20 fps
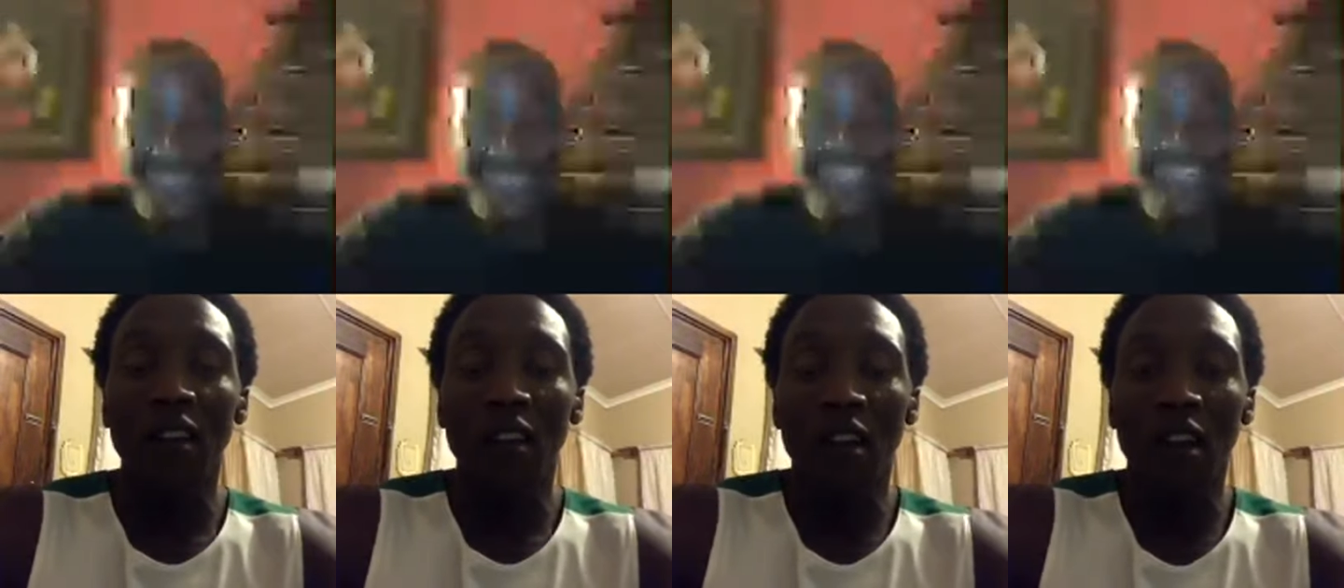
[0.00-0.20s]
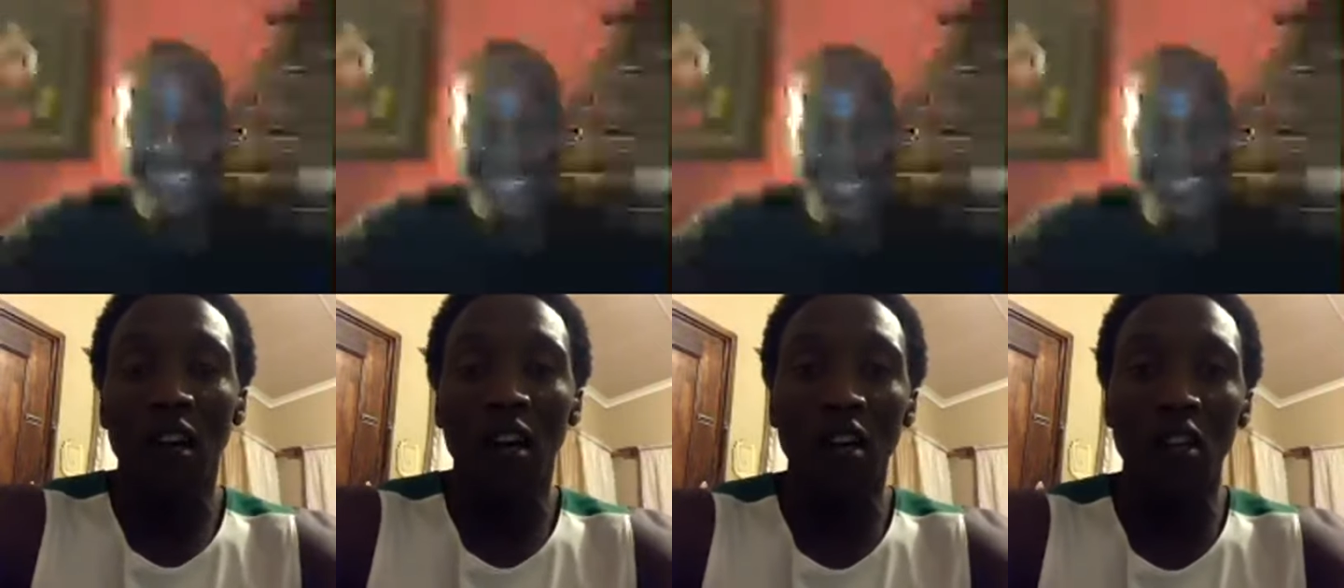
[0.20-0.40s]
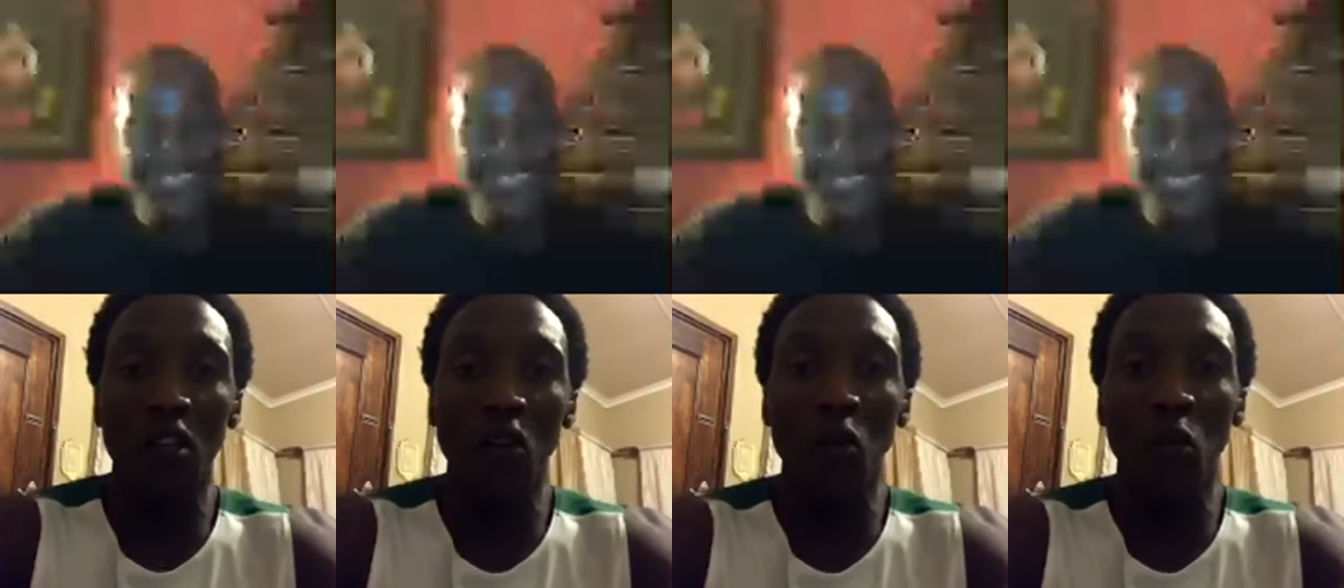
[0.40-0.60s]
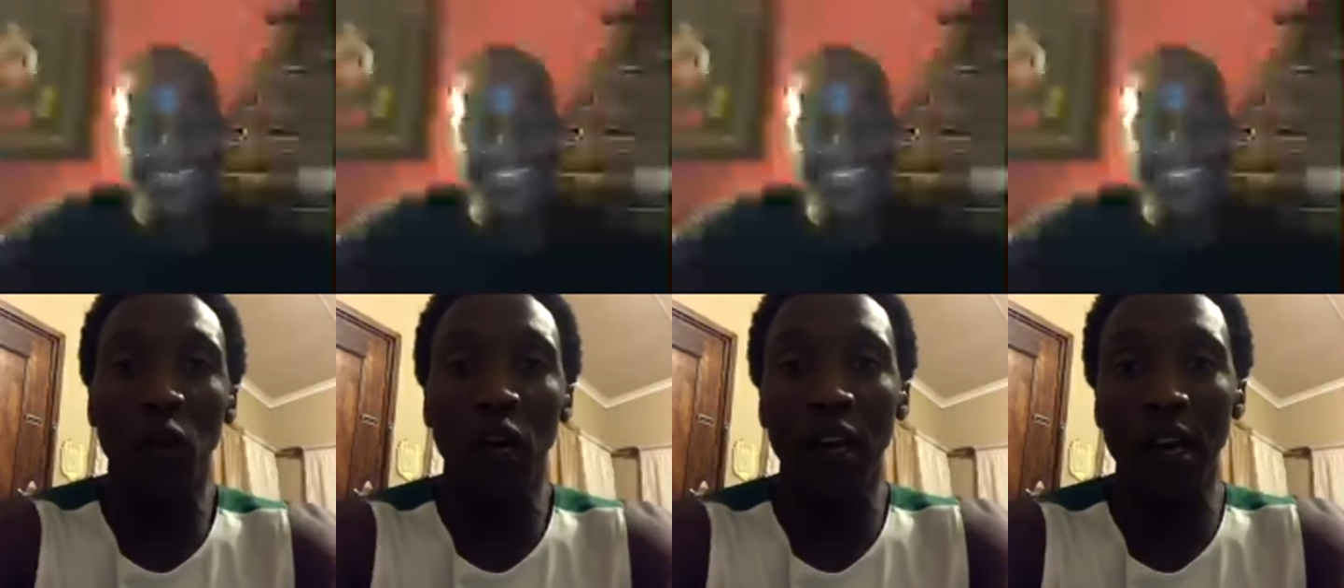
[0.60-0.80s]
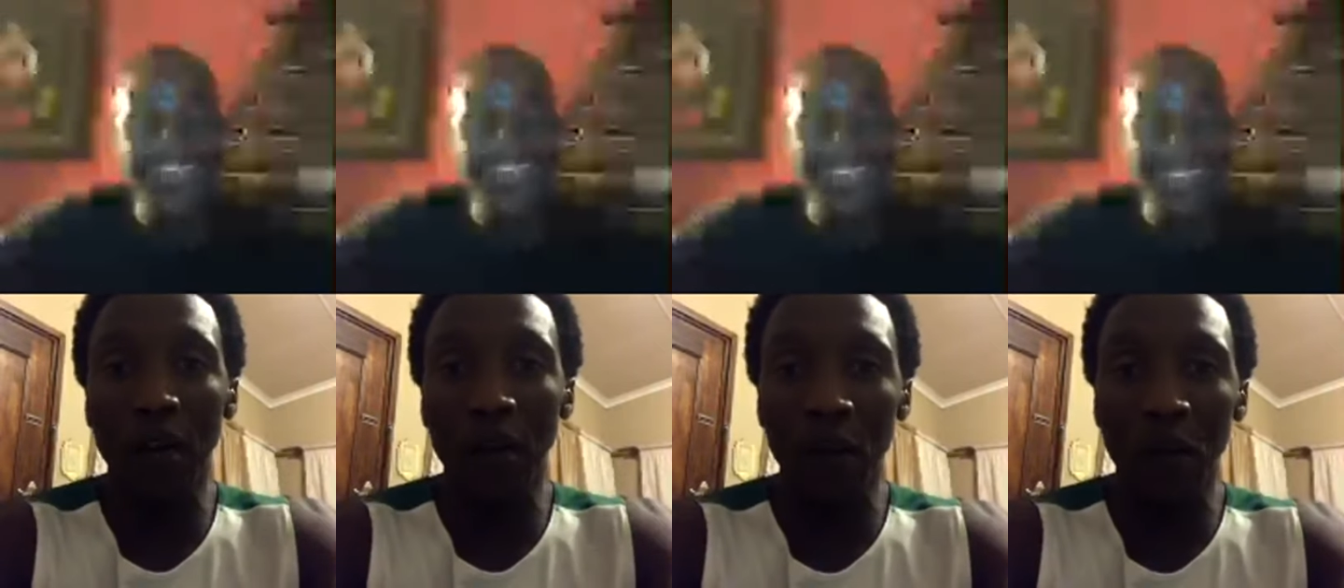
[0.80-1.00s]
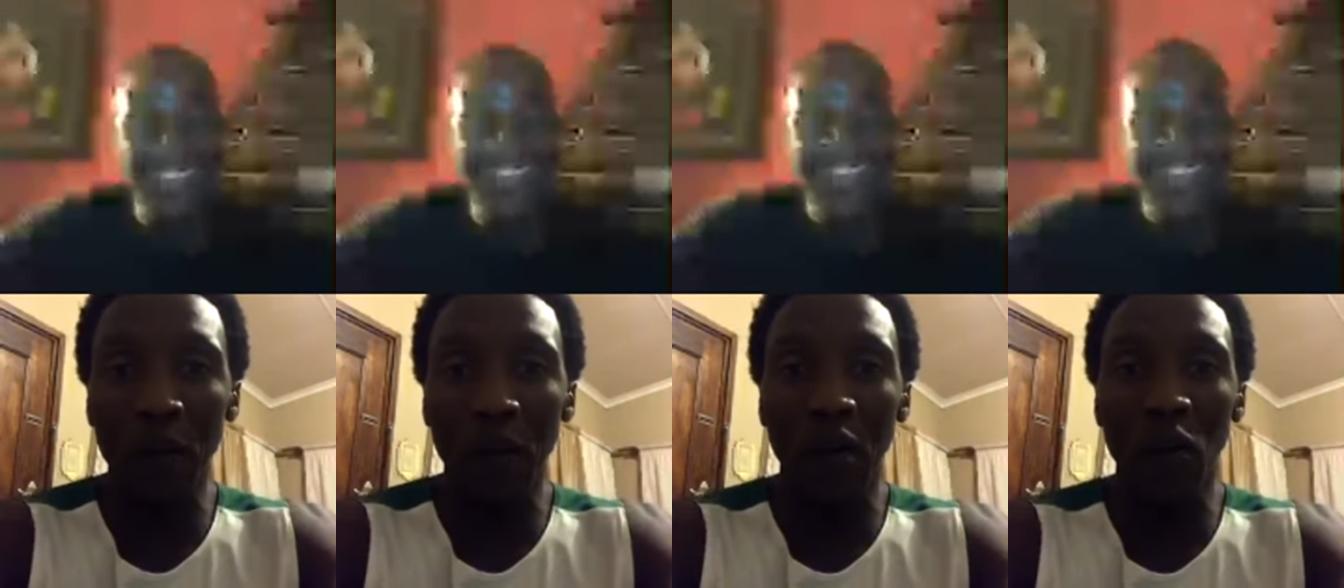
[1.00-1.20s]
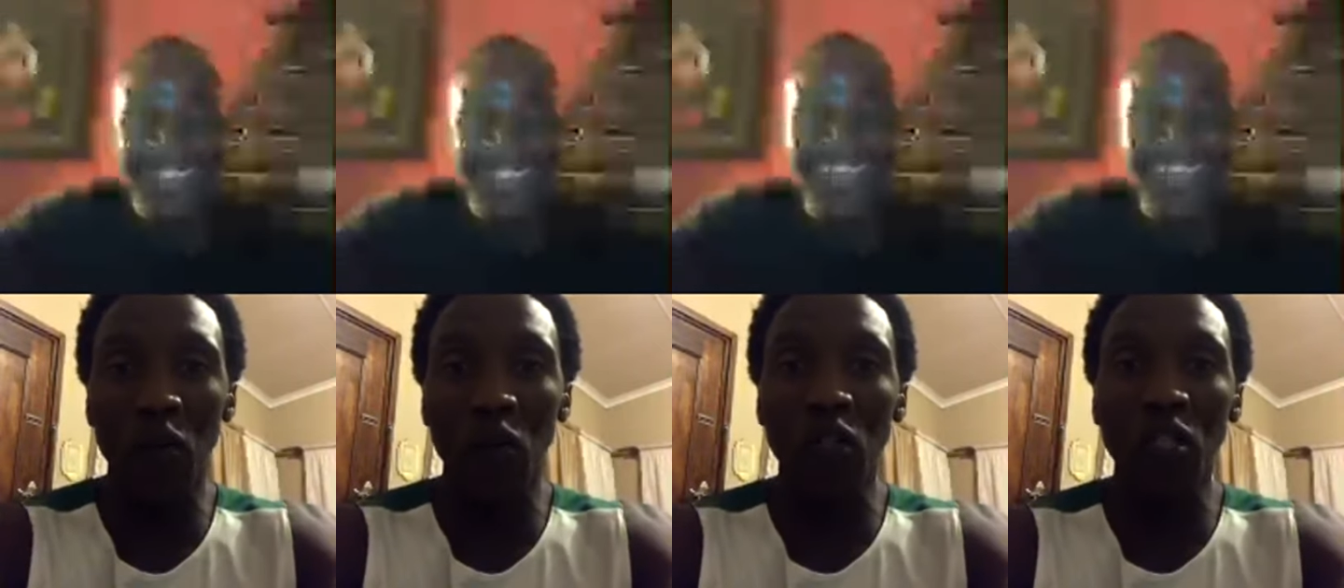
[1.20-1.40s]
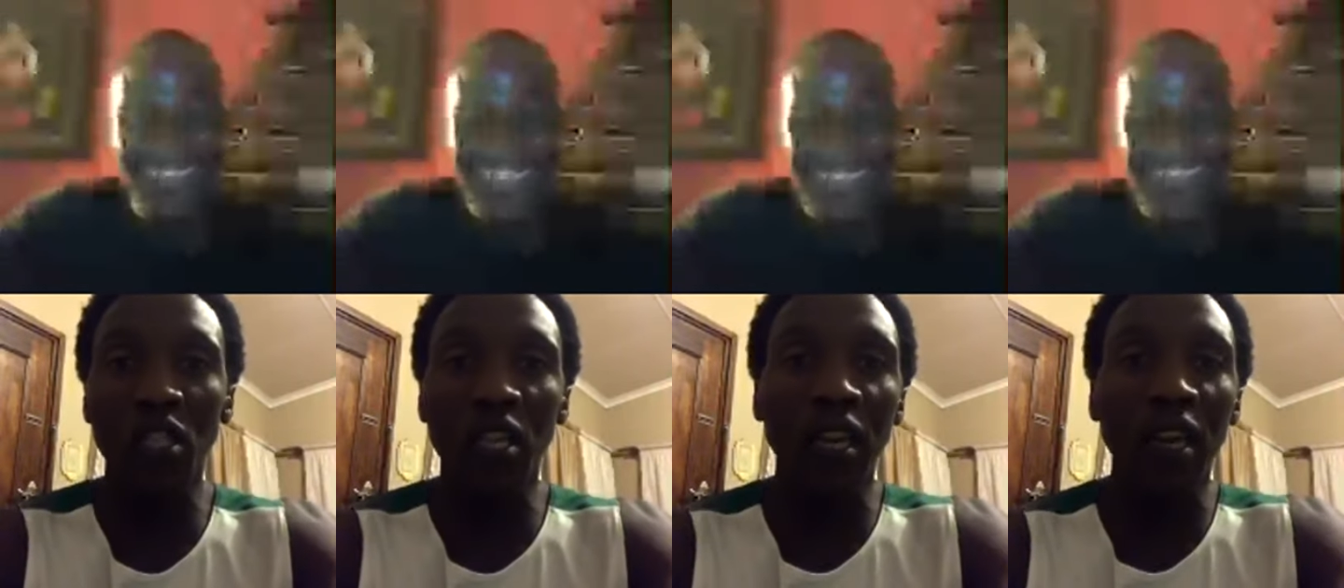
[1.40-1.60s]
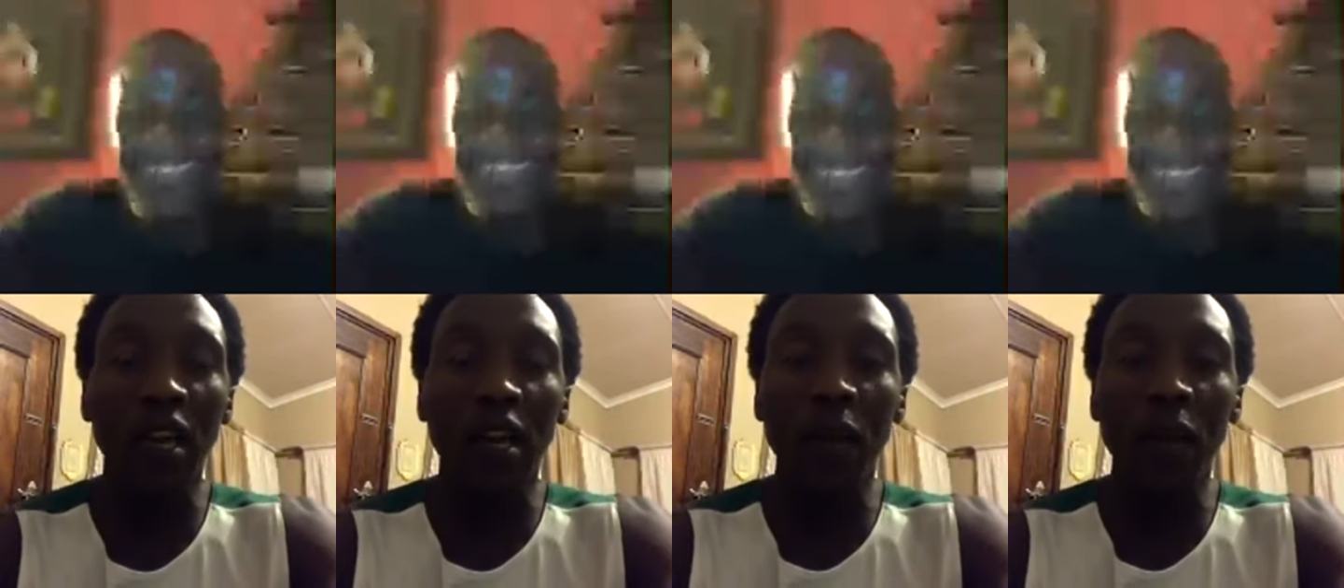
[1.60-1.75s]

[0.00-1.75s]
to what I'm about to share.